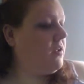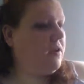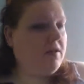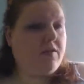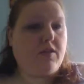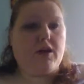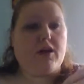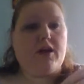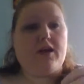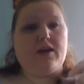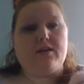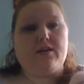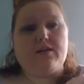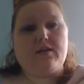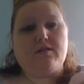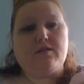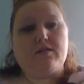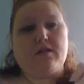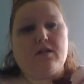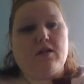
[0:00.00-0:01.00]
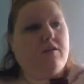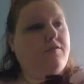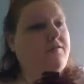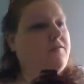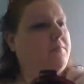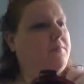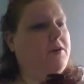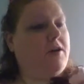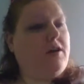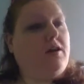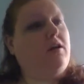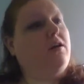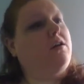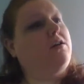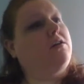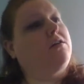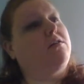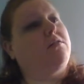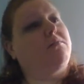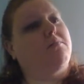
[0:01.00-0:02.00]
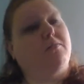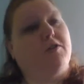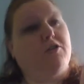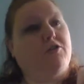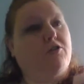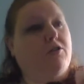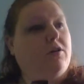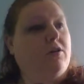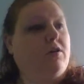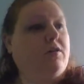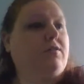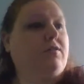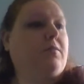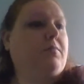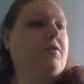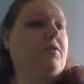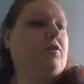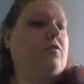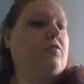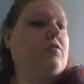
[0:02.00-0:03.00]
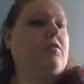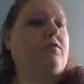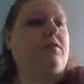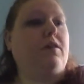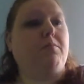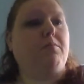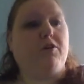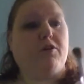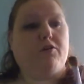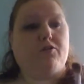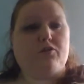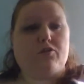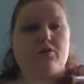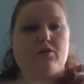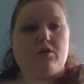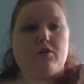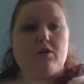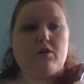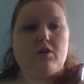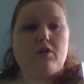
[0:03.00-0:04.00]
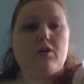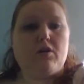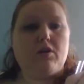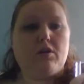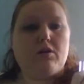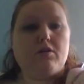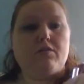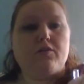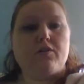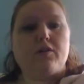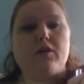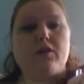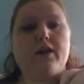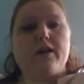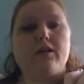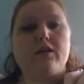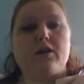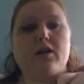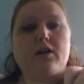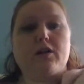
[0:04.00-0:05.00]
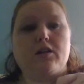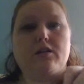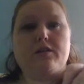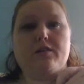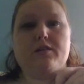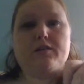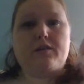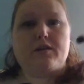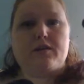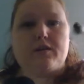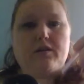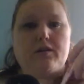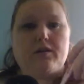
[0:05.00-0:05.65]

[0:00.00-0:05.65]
And then I dust off my brush here because I'm going to use the same brush for the lighter colors.